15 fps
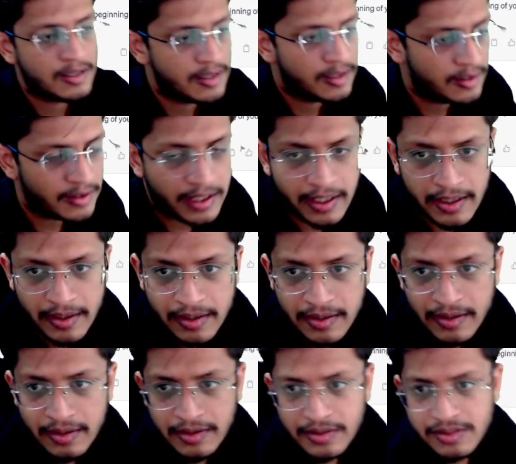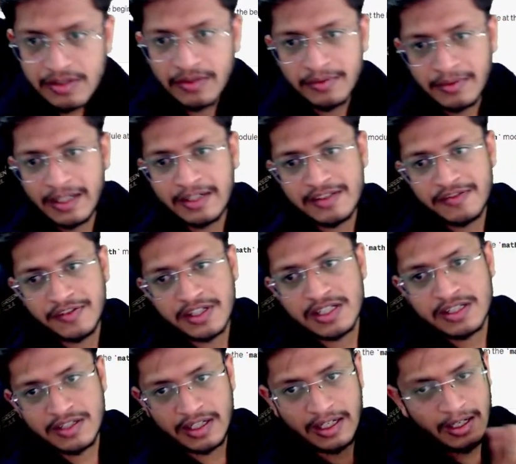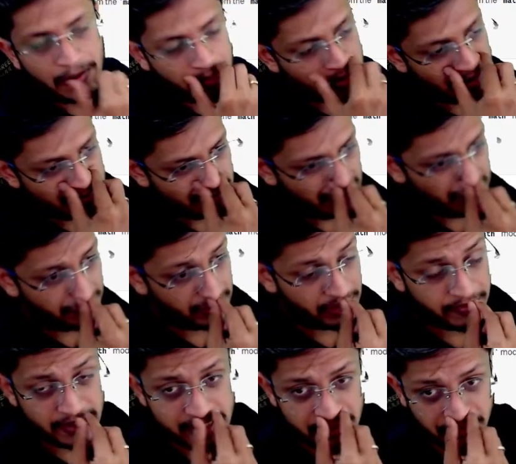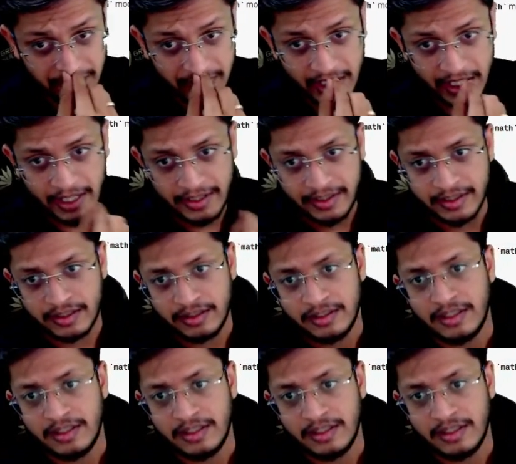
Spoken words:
Okay. So it's first counting the frequency of every character,